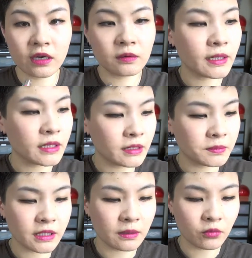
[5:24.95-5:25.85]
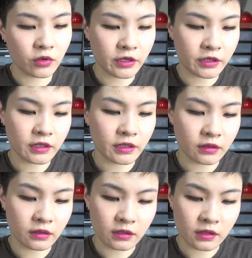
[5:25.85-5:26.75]
On my lips, I'm wearing
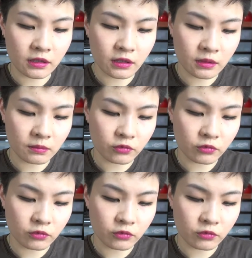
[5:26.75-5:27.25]
the the um,